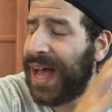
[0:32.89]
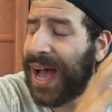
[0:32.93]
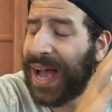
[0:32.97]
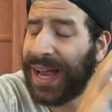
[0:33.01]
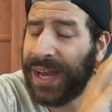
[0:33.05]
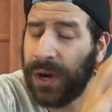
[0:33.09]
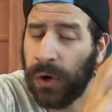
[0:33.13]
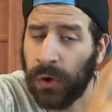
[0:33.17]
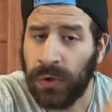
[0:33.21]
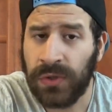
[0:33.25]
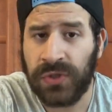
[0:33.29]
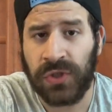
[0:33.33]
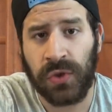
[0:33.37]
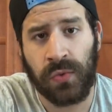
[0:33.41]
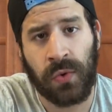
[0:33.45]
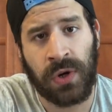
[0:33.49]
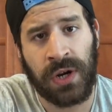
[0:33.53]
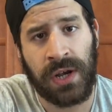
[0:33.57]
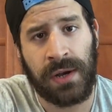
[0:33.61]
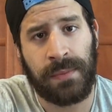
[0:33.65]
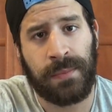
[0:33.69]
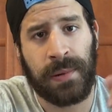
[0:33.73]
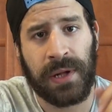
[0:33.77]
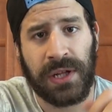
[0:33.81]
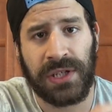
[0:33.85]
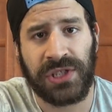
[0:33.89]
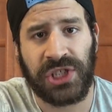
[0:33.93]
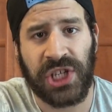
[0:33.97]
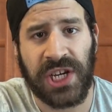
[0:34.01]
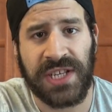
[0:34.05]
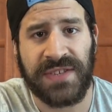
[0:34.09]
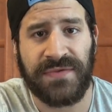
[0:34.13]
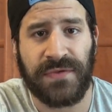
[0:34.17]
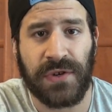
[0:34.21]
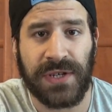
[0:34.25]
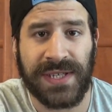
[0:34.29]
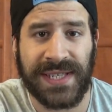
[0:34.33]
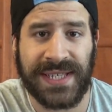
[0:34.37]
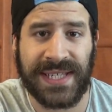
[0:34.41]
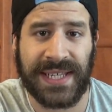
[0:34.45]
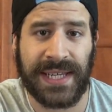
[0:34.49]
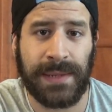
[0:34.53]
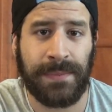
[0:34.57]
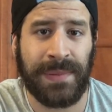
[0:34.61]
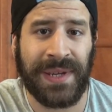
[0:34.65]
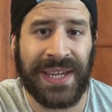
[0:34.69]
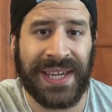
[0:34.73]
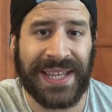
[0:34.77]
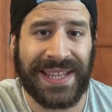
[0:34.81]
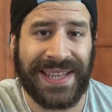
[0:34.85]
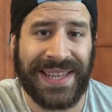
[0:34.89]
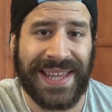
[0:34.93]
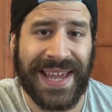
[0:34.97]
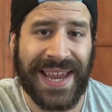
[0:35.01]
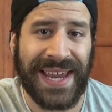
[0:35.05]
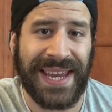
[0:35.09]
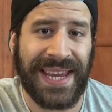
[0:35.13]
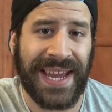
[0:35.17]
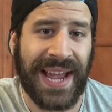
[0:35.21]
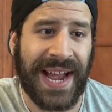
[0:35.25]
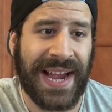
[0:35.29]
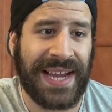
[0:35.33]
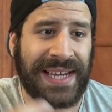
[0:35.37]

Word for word: I also want to apologize for skipping a day.